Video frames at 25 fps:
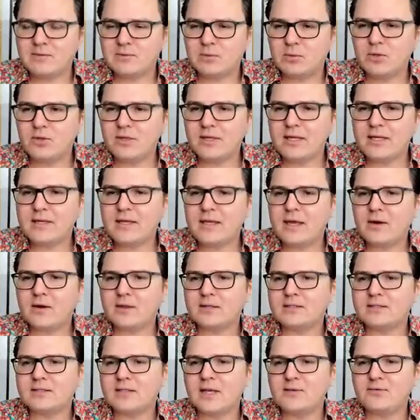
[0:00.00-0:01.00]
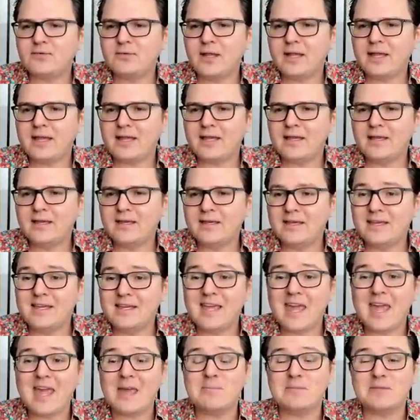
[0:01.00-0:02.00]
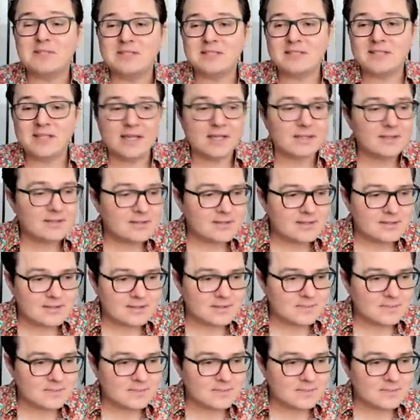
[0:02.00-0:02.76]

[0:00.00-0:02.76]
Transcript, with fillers: We're looking here at stuff like game skins,